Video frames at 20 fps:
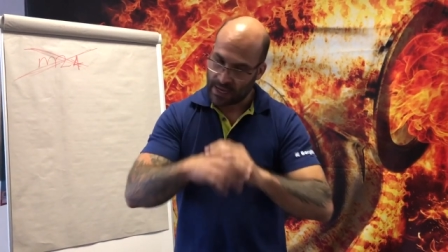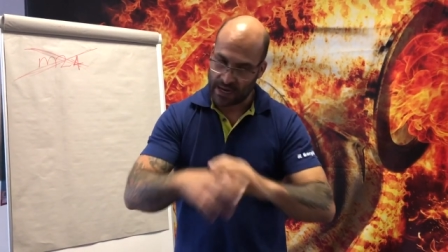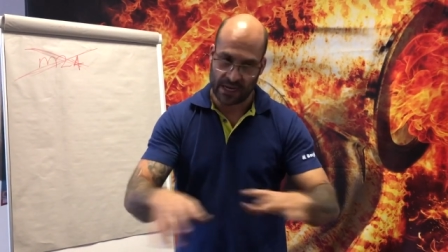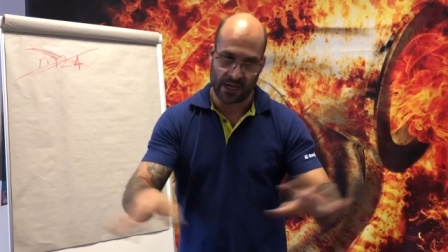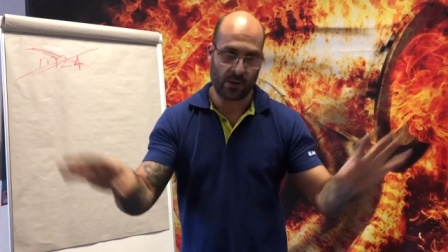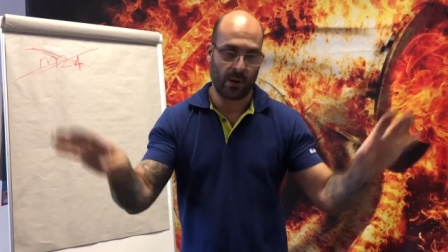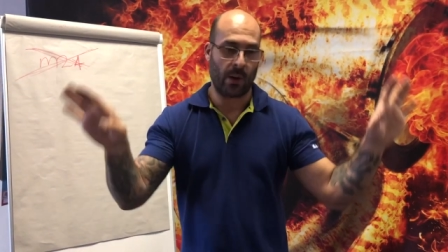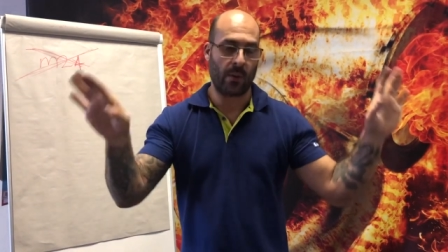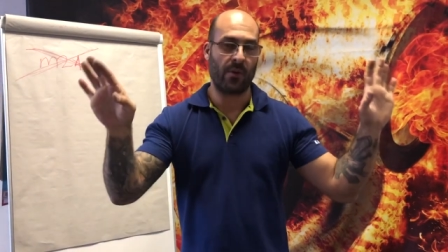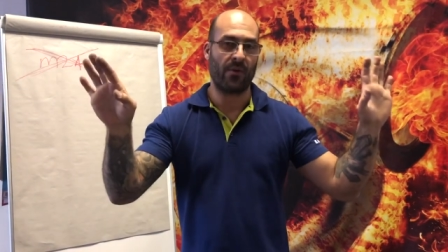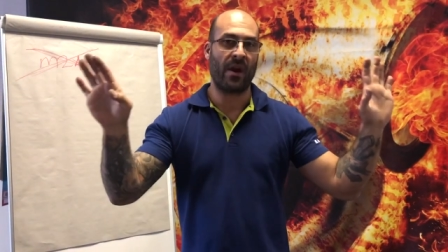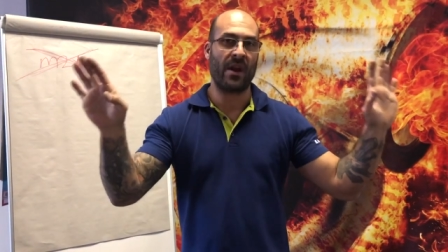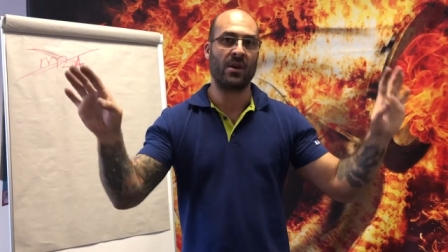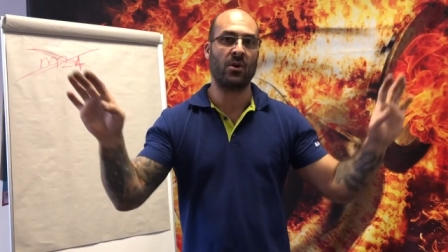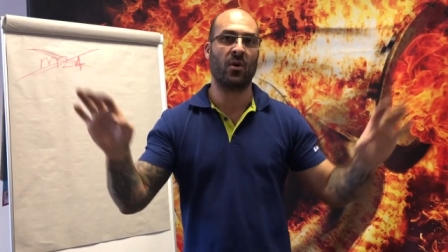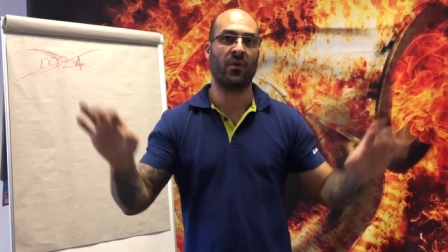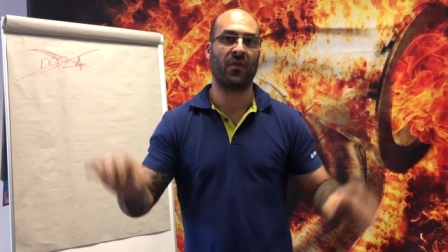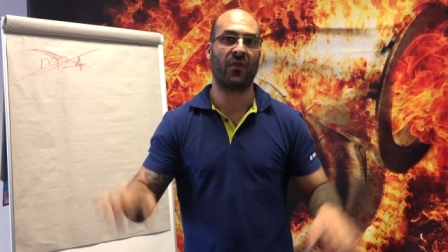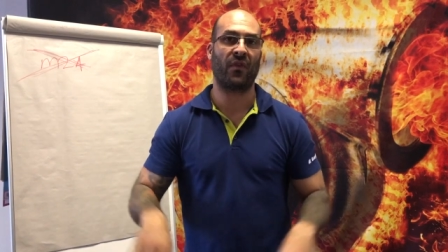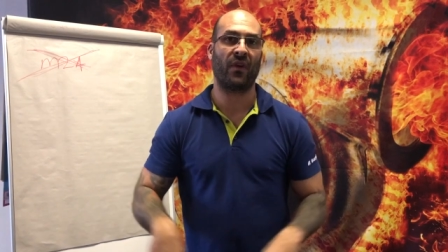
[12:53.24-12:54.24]
Anyway, we're running
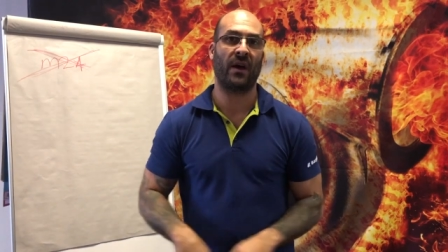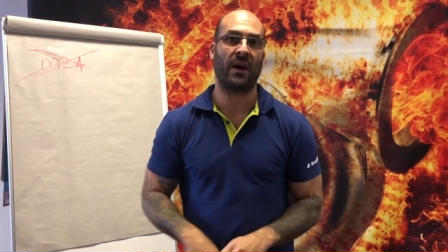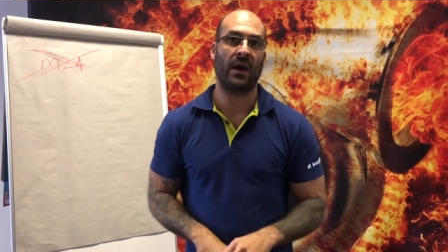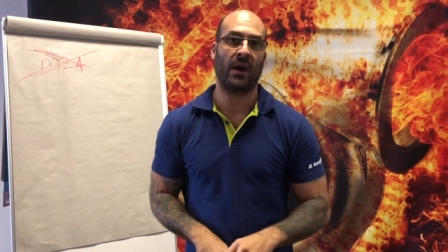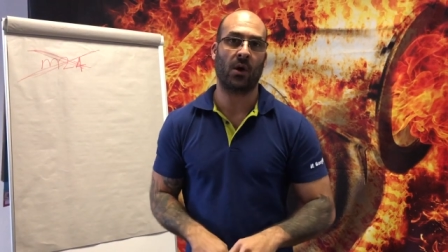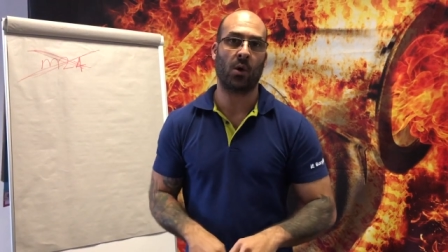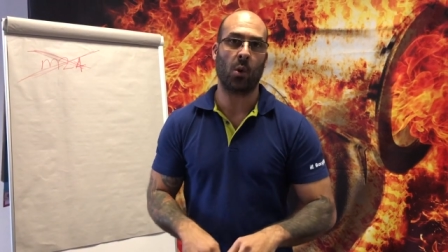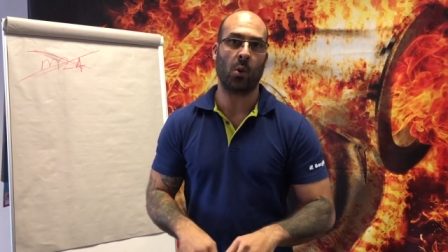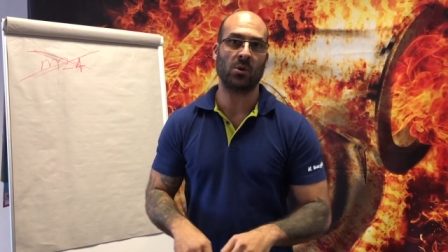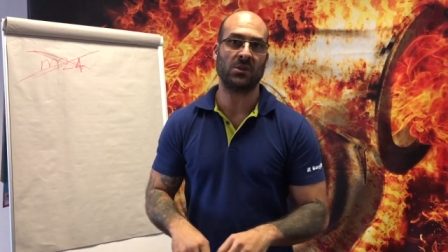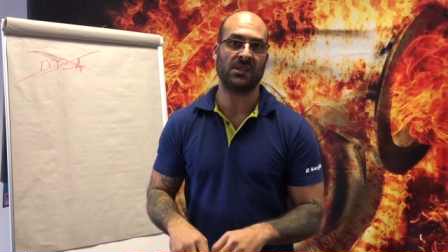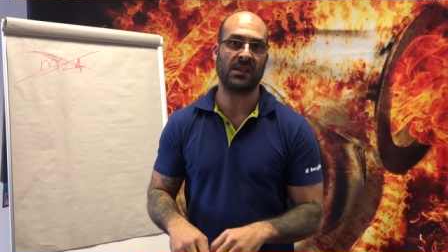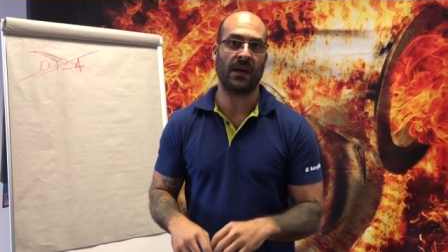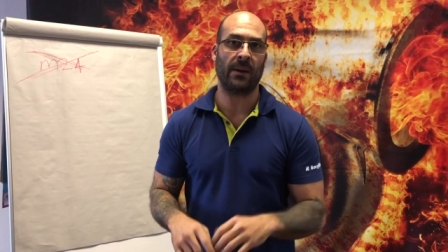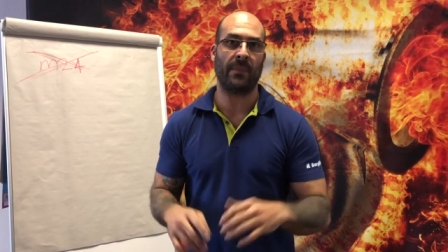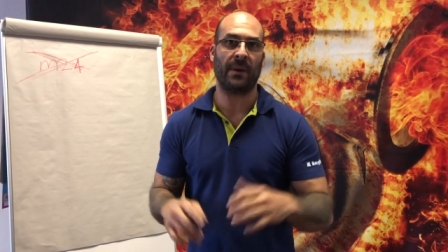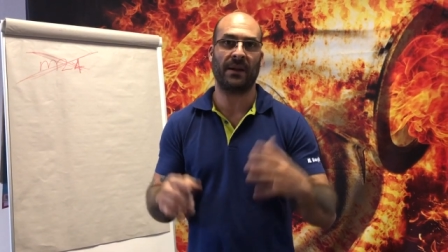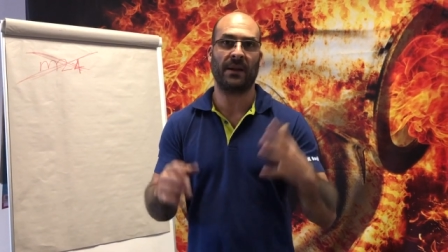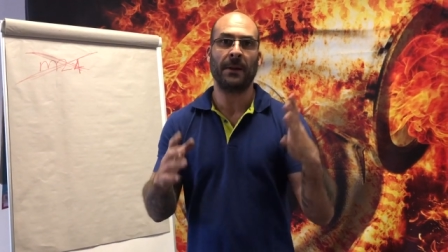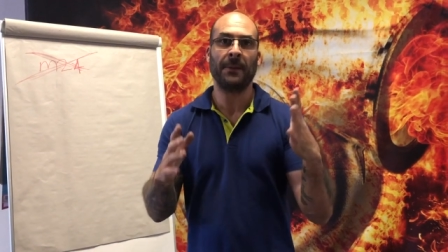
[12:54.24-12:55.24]
off uh, course here,
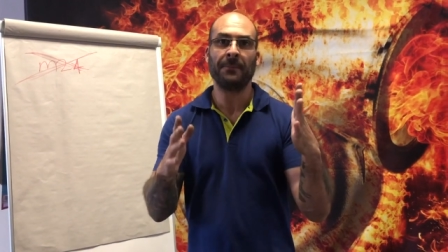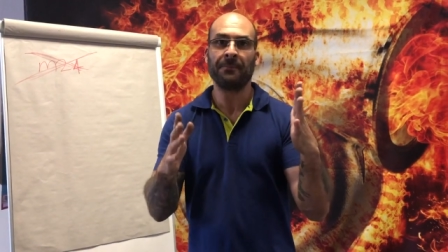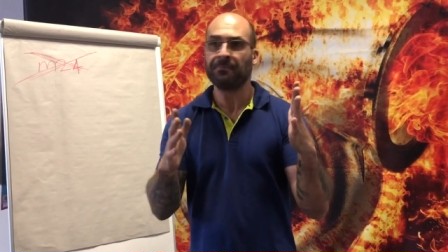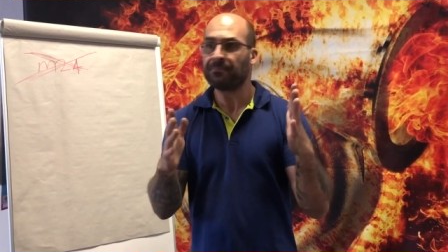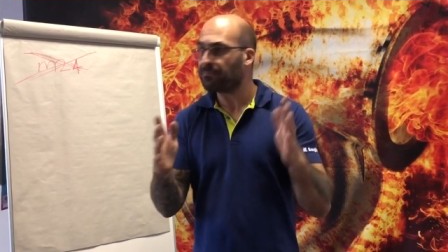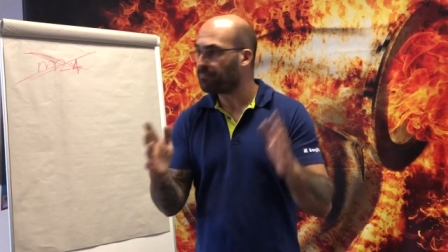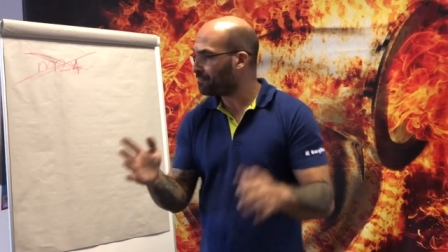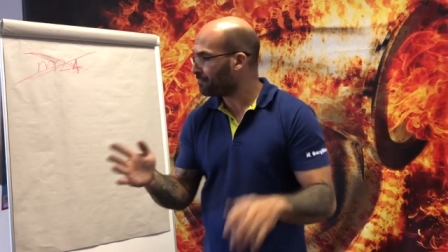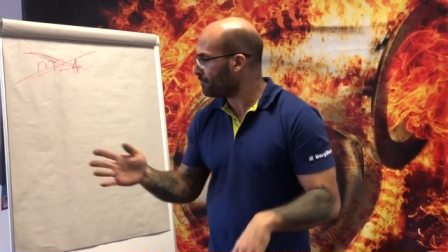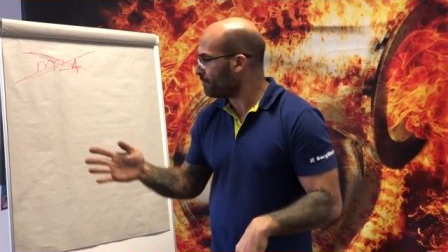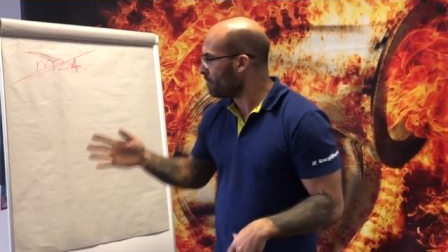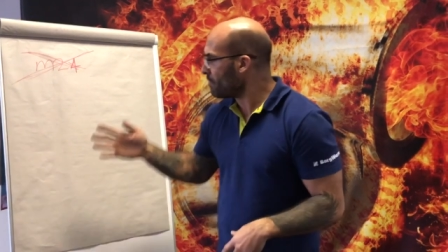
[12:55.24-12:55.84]
but